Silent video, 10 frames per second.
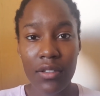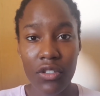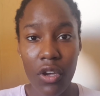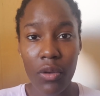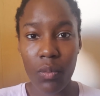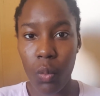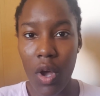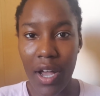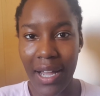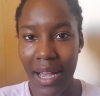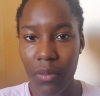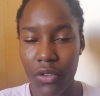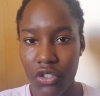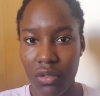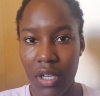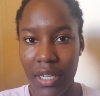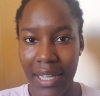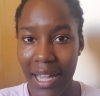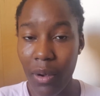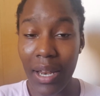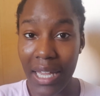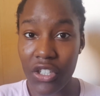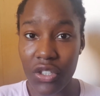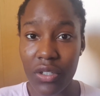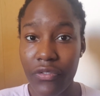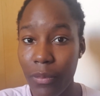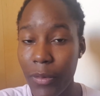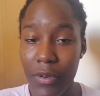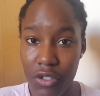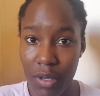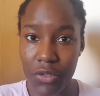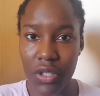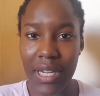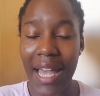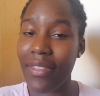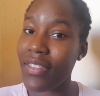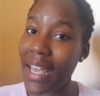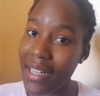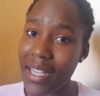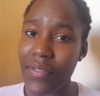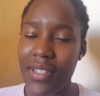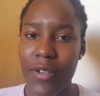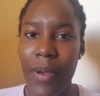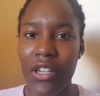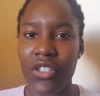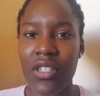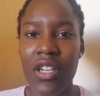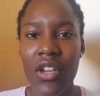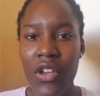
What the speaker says: you know, work out the drug calculation from the prescription and then give it to the patient.